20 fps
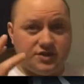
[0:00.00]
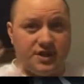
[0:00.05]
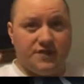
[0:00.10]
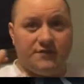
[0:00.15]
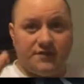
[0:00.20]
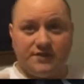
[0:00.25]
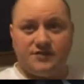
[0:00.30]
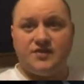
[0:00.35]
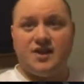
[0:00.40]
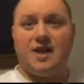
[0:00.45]

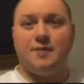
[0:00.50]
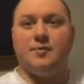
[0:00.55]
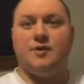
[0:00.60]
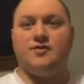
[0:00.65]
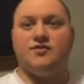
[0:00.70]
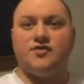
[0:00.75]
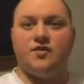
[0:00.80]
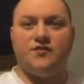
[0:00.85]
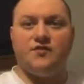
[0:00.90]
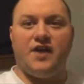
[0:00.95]
Everything's
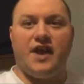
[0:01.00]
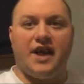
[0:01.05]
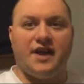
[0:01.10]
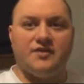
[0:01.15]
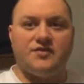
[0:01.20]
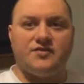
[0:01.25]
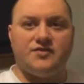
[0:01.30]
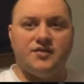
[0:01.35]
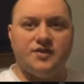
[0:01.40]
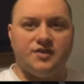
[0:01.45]
happening so
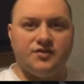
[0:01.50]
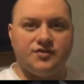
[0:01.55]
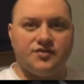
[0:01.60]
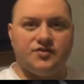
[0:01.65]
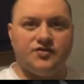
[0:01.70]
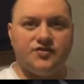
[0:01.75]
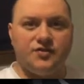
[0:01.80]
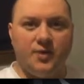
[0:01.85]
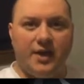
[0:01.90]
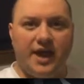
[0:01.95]
fast.
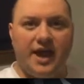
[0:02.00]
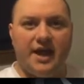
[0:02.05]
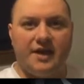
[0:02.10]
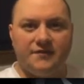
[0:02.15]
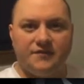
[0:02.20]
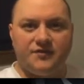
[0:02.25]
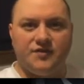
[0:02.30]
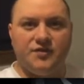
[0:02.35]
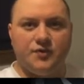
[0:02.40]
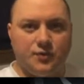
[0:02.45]
You
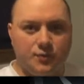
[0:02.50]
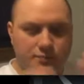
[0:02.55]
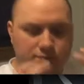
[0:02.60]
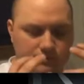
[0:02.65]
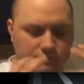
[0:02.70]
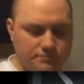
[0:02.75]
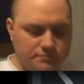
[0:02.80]
have to